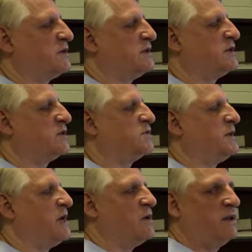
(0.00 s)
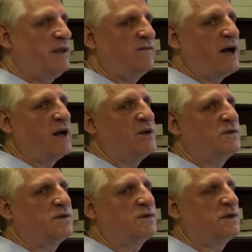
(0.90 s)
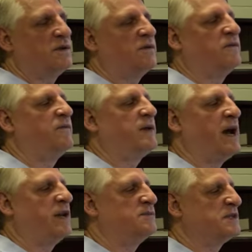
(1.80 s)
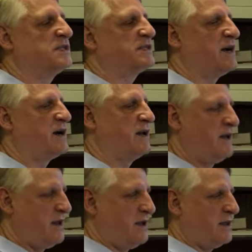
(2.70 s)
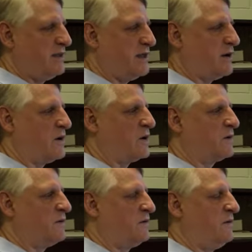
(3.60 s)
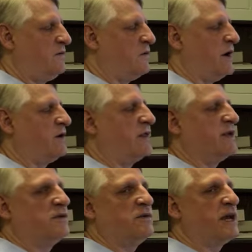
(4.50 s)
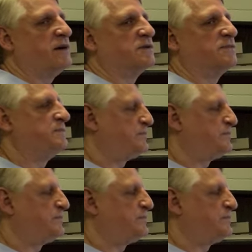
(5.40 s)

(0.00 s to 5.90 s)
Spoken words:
that it shows me only the values of items in stock that are greater than 2000.